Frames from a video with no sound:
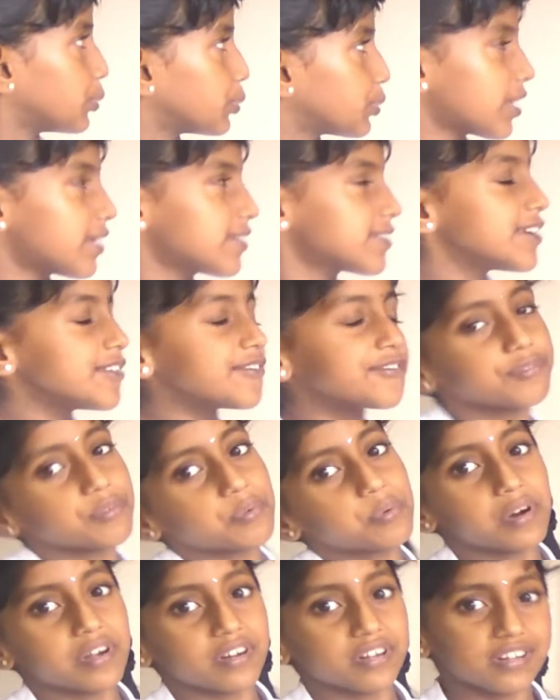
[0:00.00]

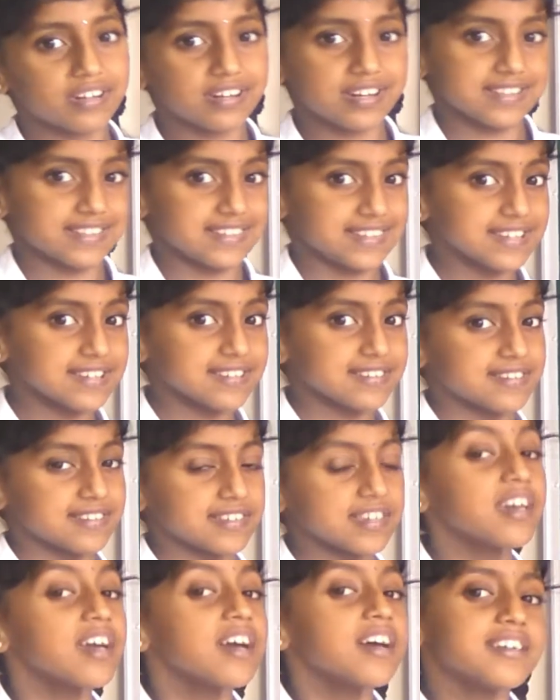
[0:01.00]

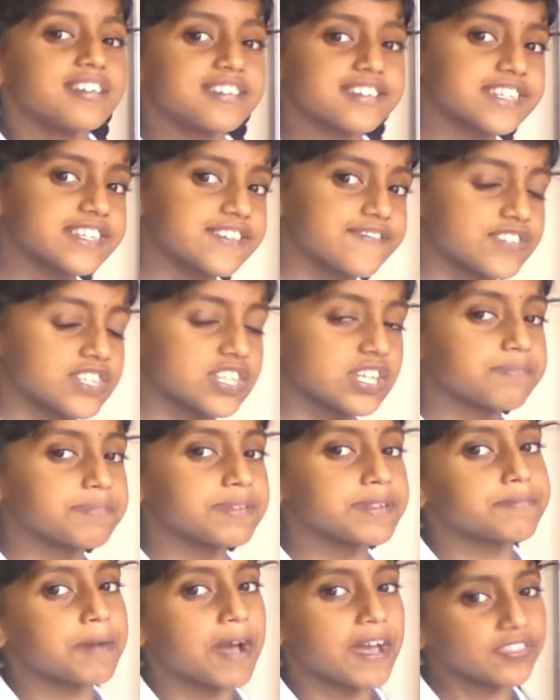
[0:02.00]
2460 is
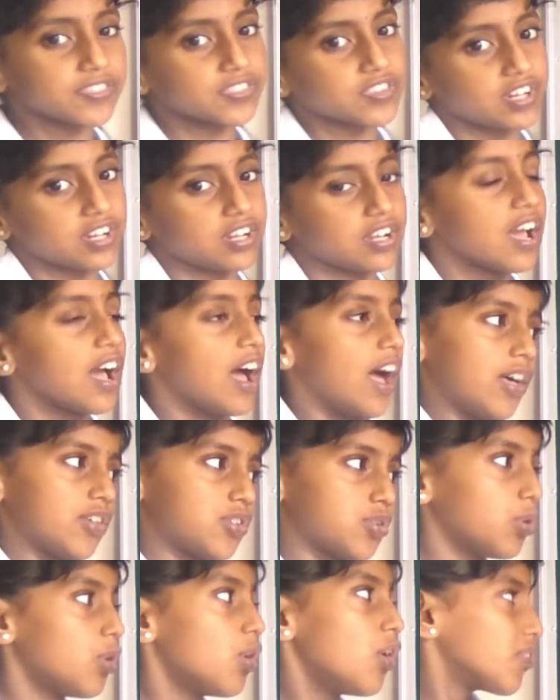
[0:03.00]
divisible by 3.
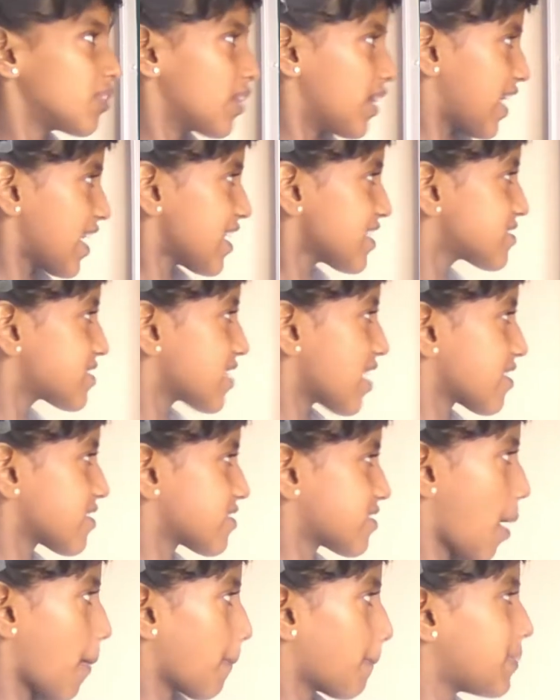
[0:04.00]
So the next
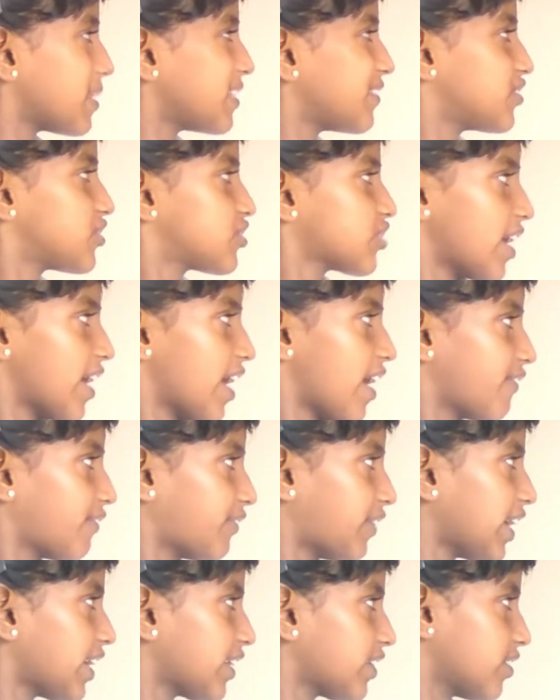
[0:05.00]
example which I have
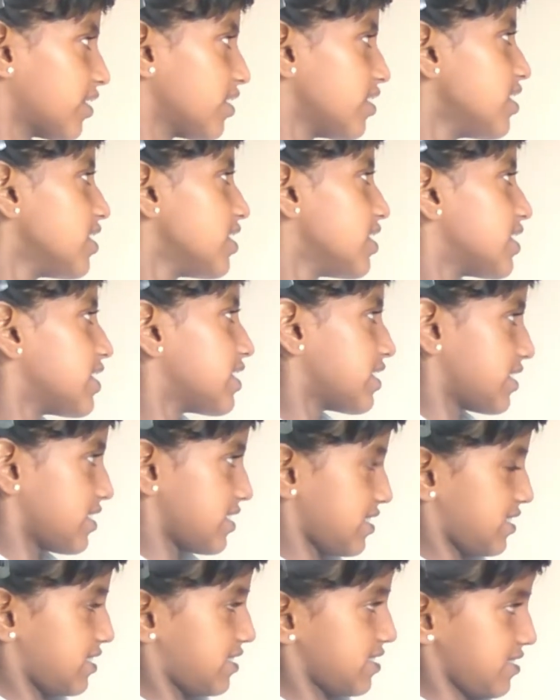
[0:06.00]
taken
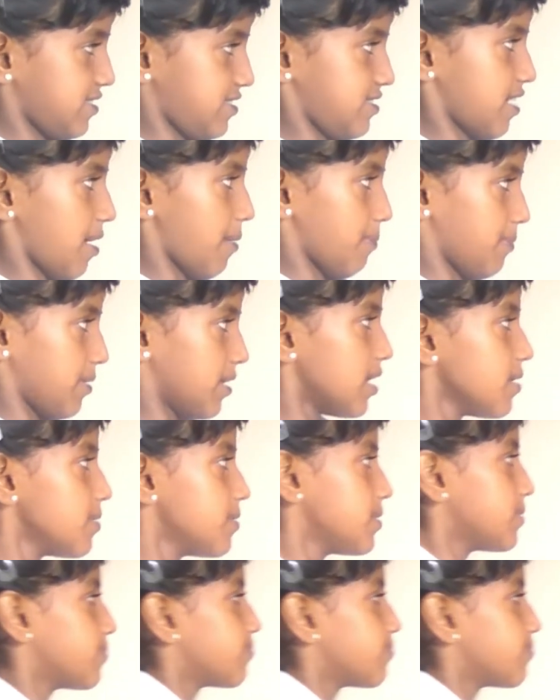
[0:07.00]
is this number.